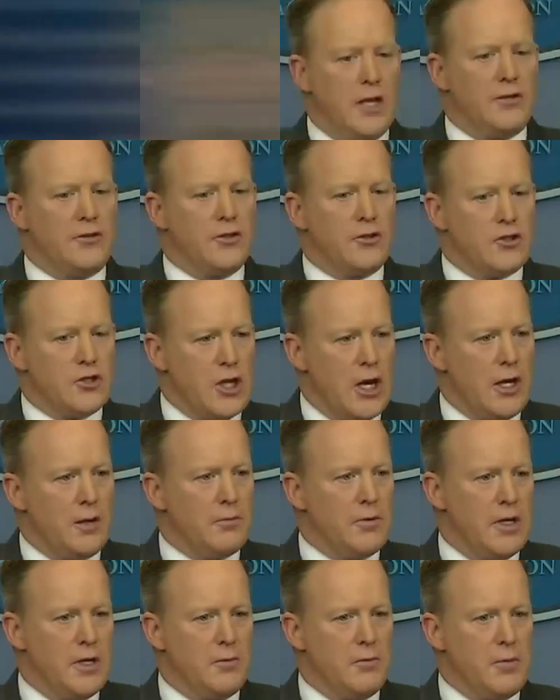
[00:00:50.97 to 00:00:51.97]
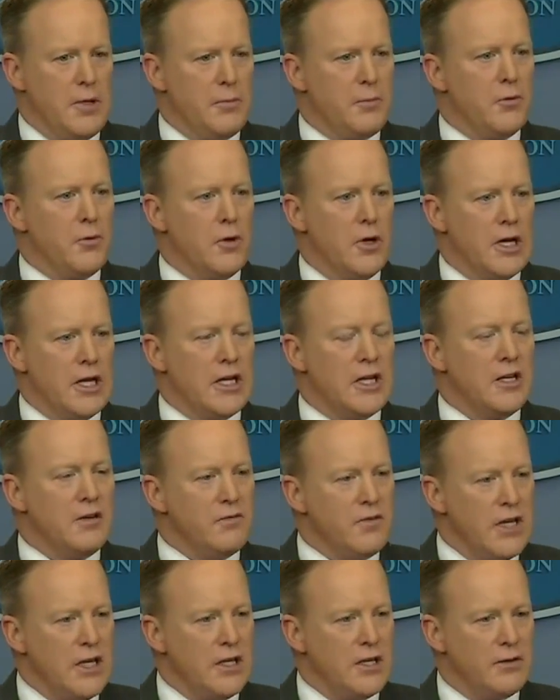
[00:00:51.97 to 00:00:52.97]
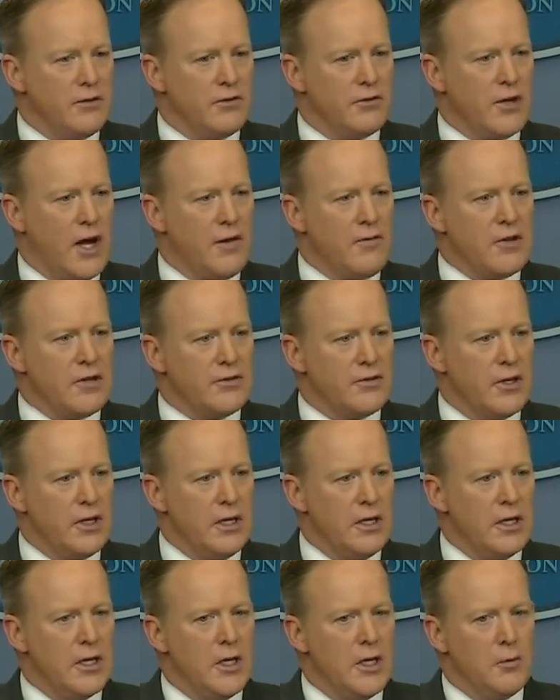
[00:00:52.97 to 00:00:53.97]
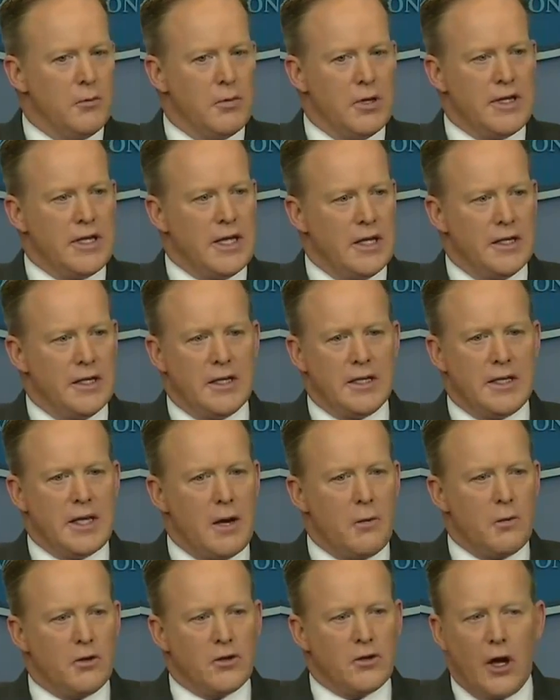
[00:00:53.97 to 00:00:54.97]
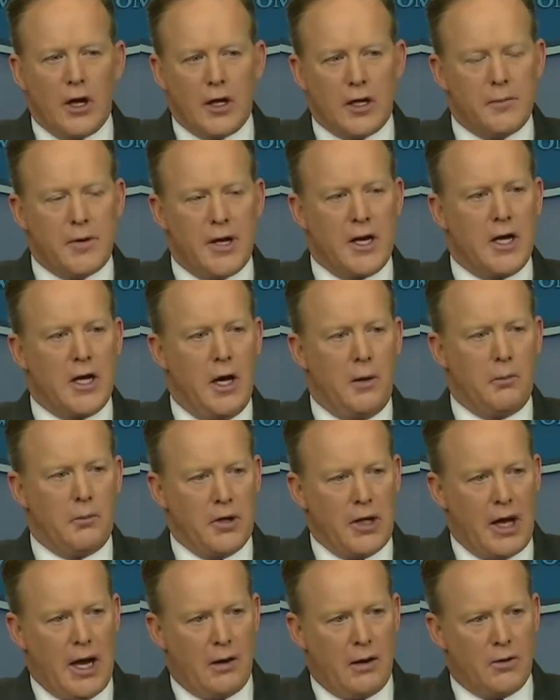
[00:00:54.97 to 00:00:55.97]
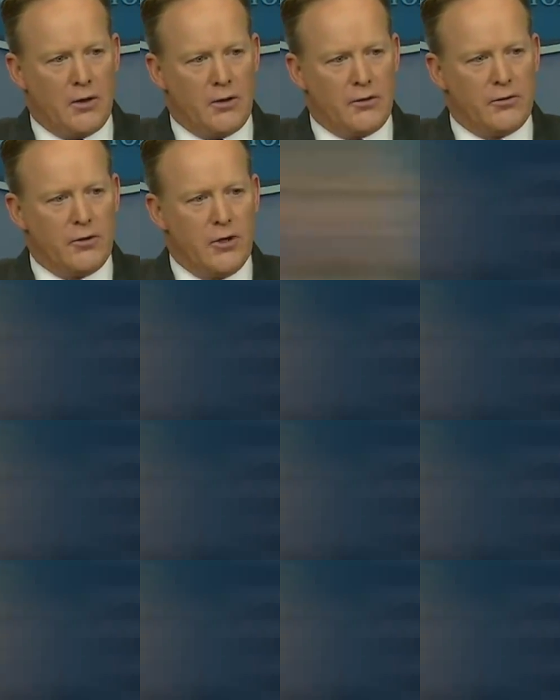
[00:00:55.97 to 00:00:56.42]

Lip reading: It's a shame that people were inconvenienced, obviously, but at the end of the day, we're talking about a couple hours.